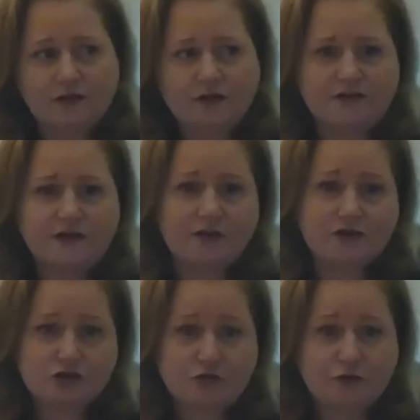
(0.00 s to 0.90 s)
the
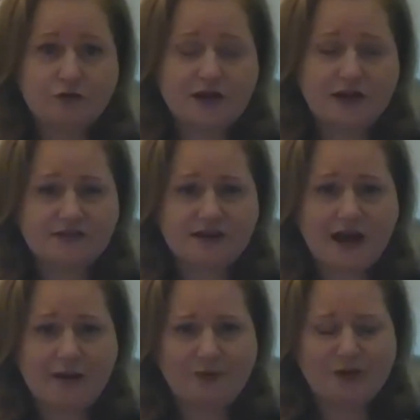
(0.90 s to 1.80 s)
truth as it
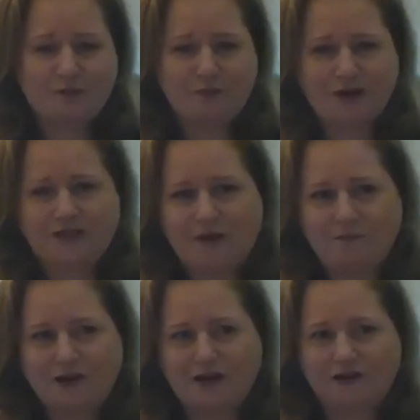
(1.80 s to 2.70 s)
happened, but that
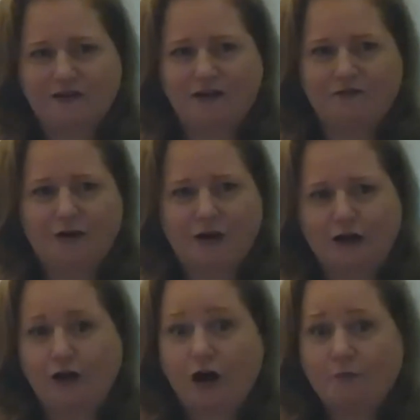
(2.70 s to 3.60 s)
being a very
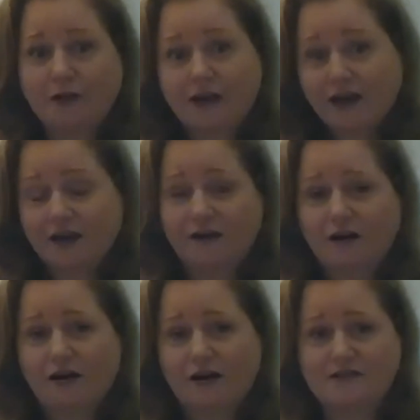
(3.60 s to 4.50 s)
complicated
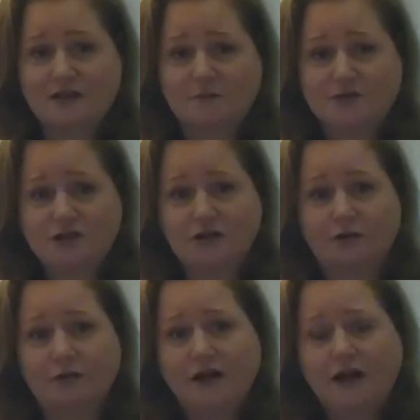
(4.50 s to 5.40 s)
concept
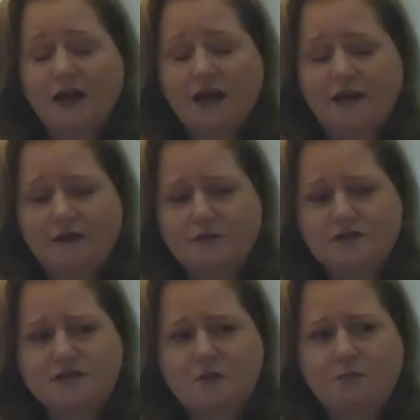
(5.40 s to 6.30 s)
too. And there
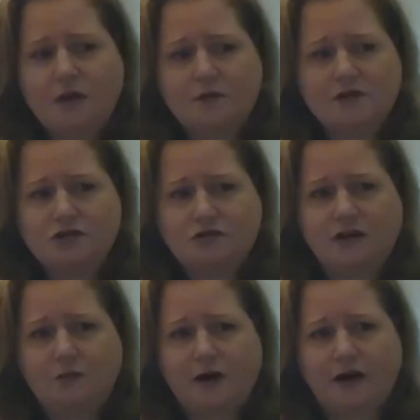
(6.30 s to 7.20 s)
was some
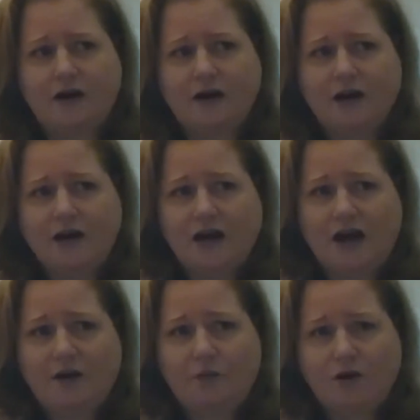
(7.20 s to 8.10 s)
poetry where
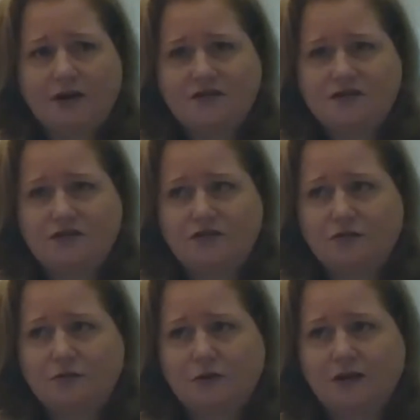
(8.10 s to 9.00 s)
I wanted to